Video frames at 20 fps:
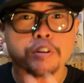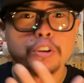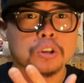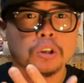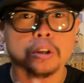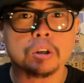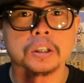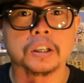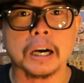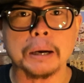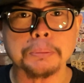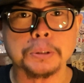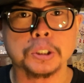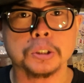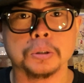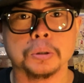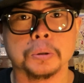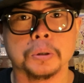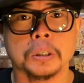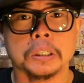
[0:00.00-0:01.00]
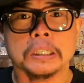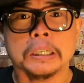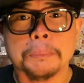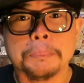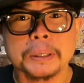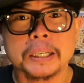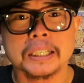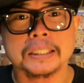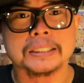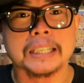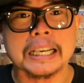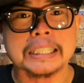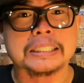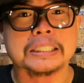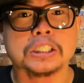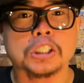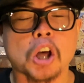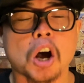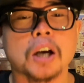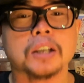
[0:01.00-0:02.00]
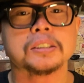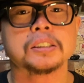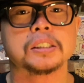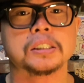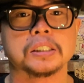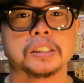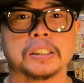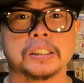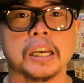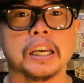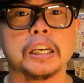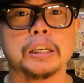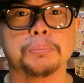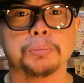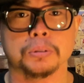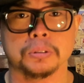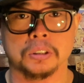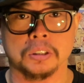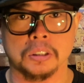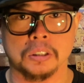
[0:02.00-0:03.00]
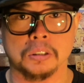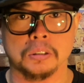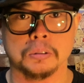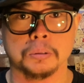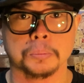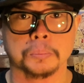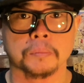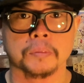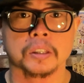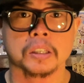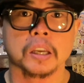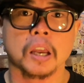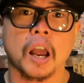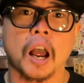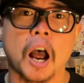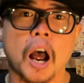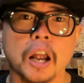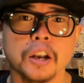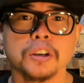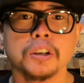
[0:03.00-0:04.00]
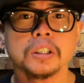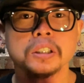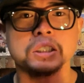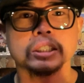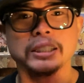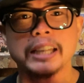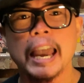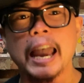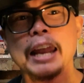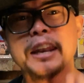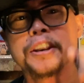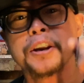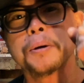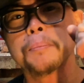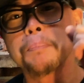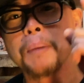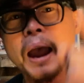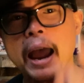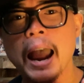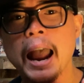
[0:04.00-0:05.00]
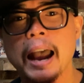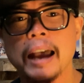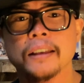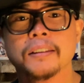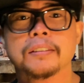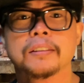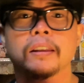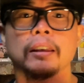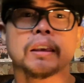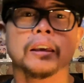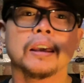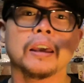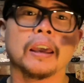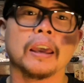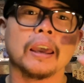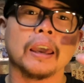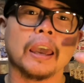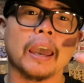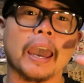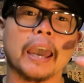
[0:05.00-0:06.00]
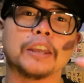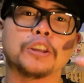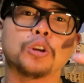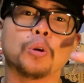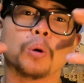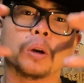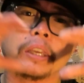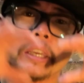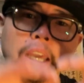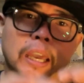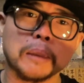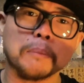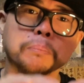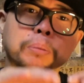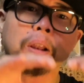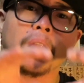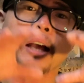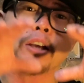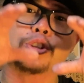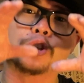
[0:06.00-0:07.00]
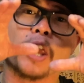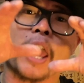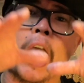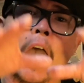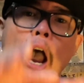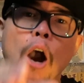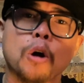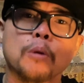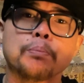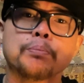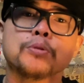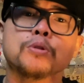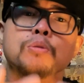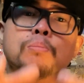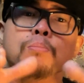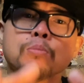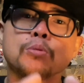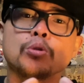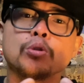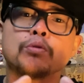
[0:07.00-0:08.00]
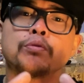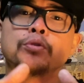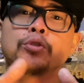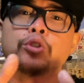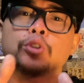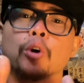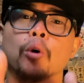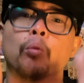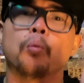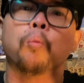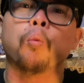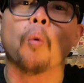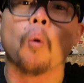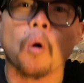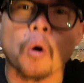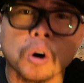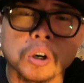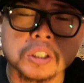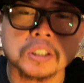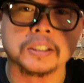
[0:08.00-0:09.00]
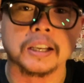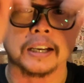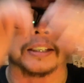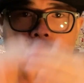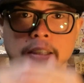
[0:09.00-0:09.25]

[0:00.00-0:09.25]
you look up to, because that's not sustainable to you. Understand their path and your game plan should help you move towards that